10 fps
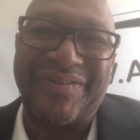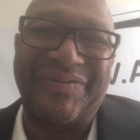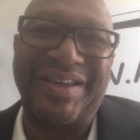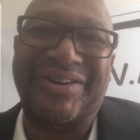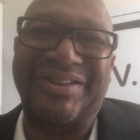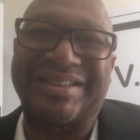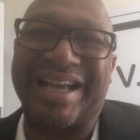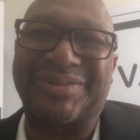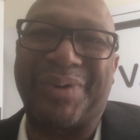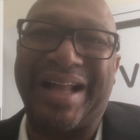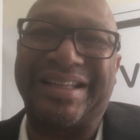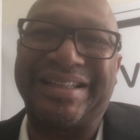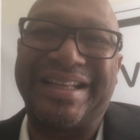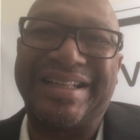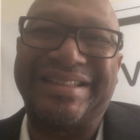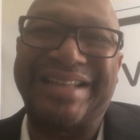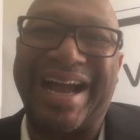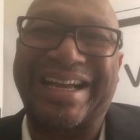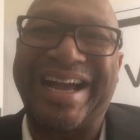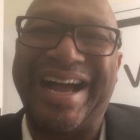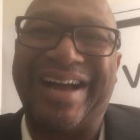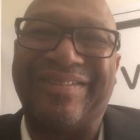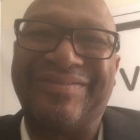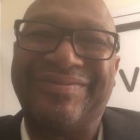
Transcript: vehicleattachedwallet.com.